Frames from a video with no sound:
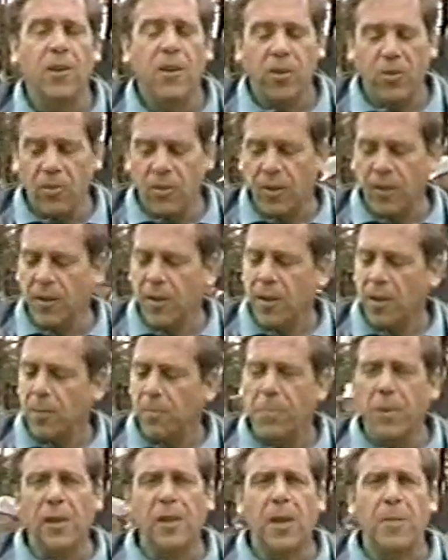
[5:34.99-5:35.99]
you can
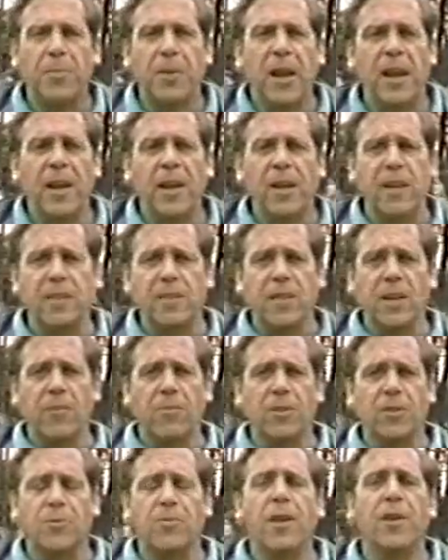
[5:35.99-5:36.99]
build up an edited
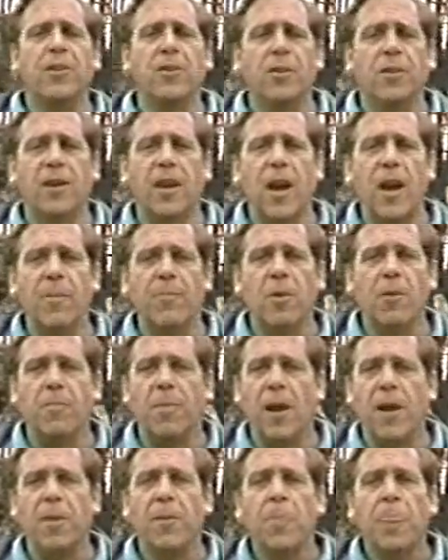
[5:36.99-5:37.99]
sequence right in your camera
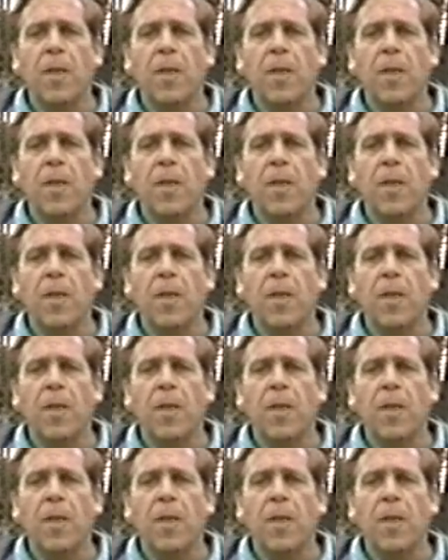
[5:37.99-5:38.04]
by